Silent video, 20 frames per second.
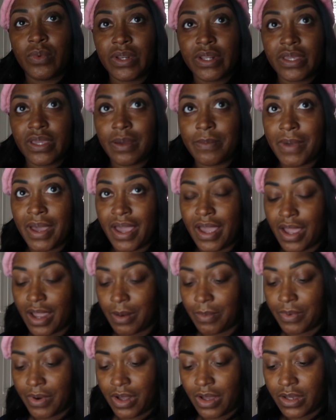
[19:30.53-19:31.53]
of want to get my
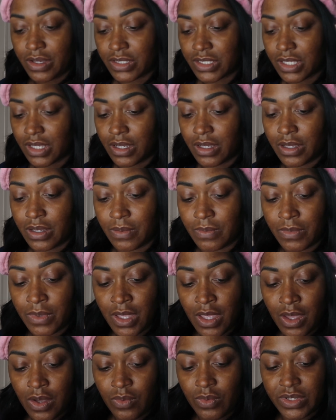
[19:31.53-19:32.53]
eyebrows, um,
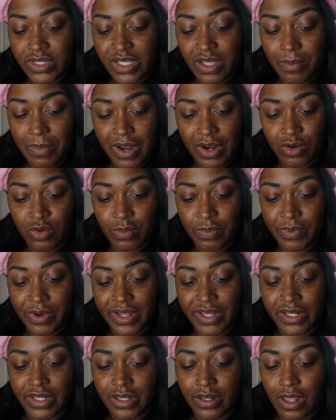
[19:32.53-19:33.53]
what is it,
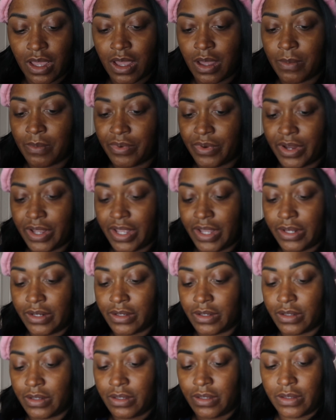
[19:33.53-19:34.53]
microbladed, on
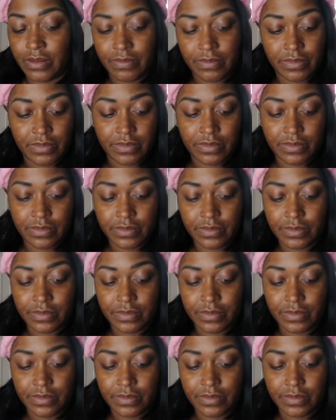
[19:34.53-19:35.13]
braid, um,